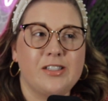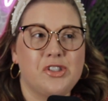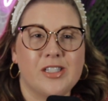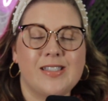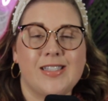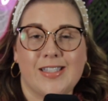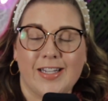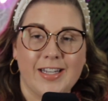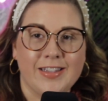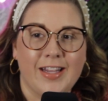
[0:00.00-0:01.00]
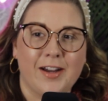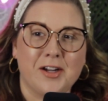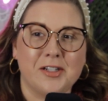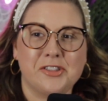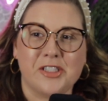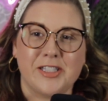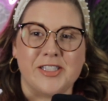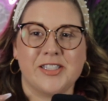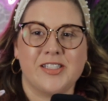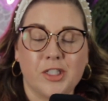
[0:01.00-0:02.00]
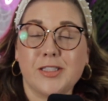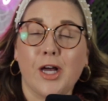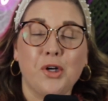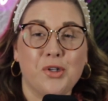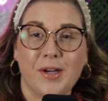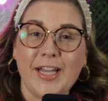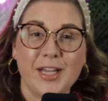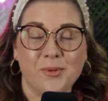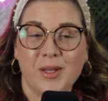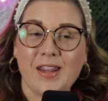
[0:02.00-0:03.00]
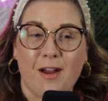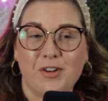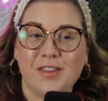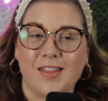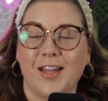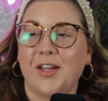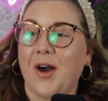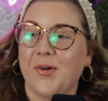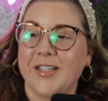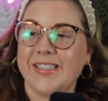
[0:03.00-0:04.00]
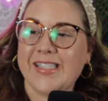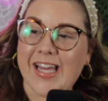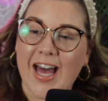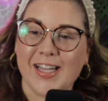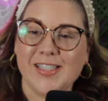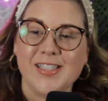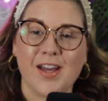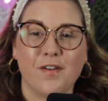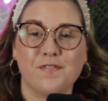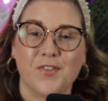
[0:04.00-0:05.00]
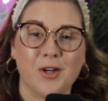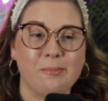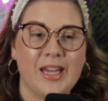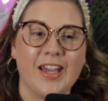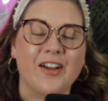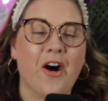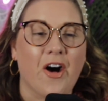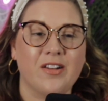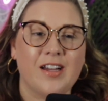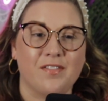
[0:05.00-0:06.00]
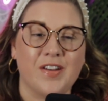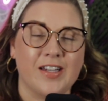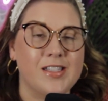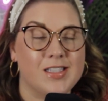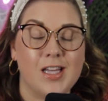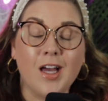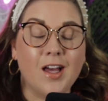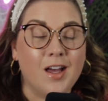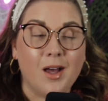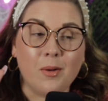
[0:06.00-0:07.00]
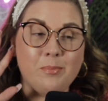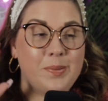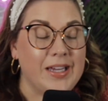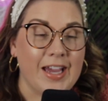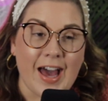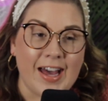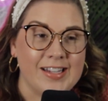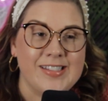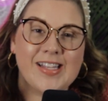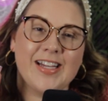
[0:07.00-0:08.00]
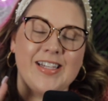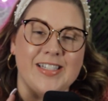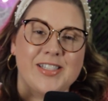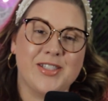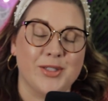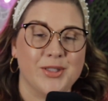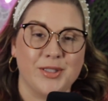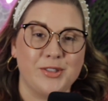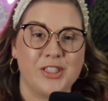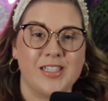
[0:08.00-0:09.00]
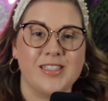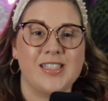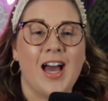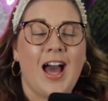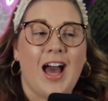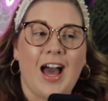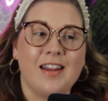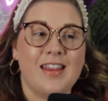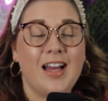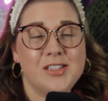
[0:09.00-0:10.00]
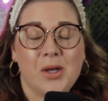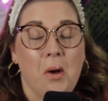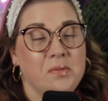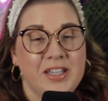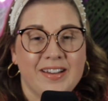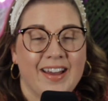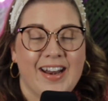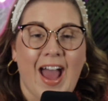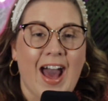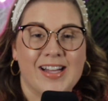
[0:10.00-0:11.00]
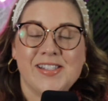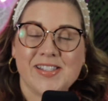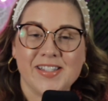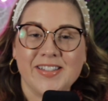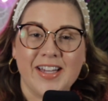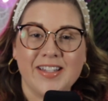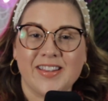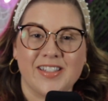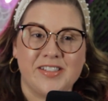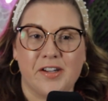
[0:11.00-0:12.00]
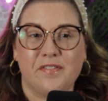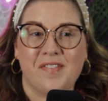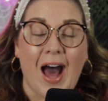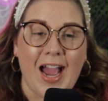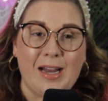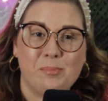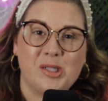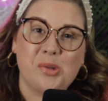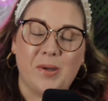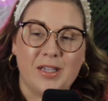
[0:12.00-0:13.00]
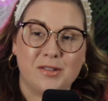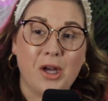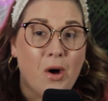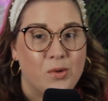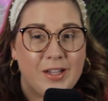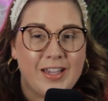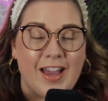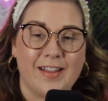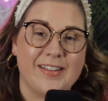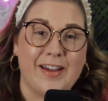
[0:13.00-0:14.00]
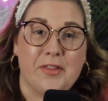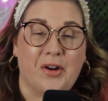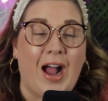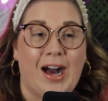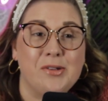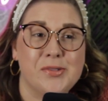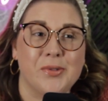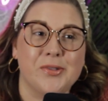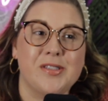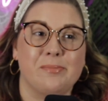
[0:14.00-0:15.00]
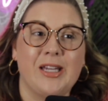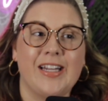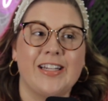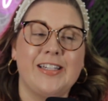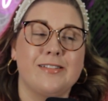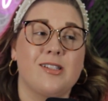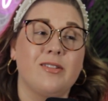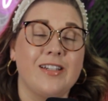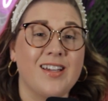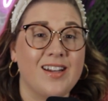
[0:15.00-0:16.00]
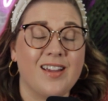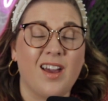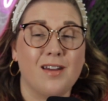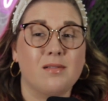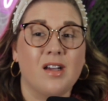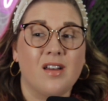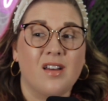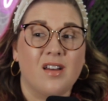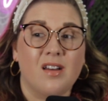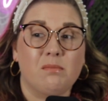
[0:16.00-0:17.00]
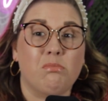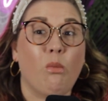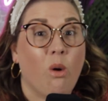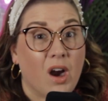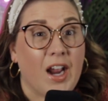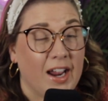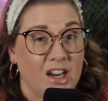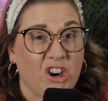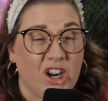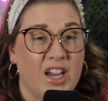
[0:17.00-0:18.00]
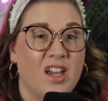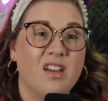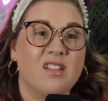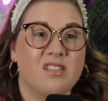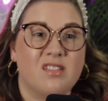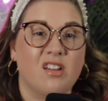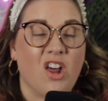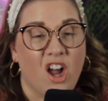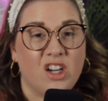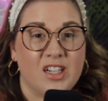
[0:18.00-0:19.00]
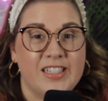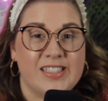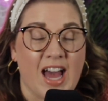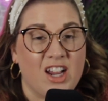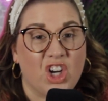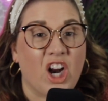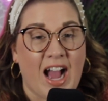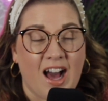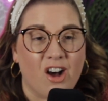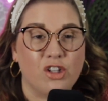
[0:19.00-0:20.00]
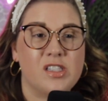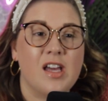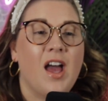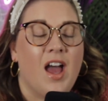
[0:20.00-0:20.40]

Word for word: is just sitting there, just just agreeing with everything Kody says, affirming all of his BS and his delusions, that's only going to escalate the divide between Kody and the other households, meaning he's only going to get more angry the longer he's at your house.